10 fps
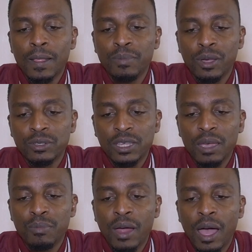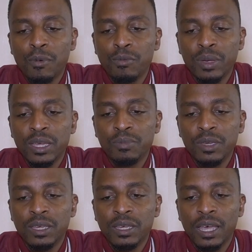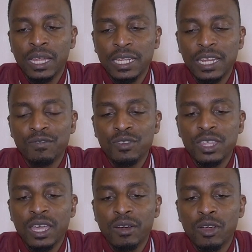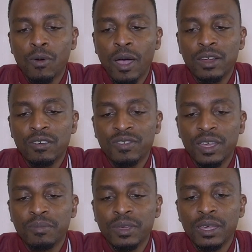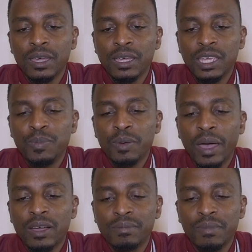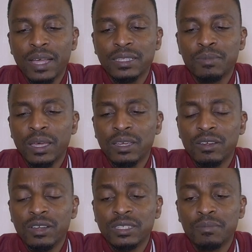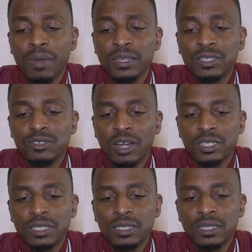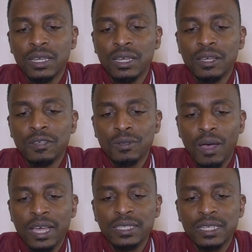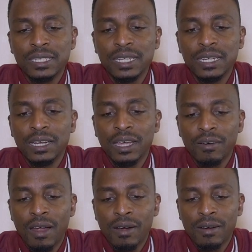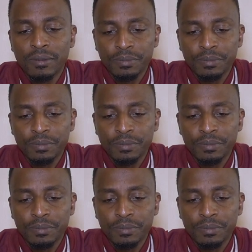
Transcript: Because Abraham obeyed me and did everything I required of him, keeping my commands, my decrees, and my instructions. So Isaac stayed in Gerar.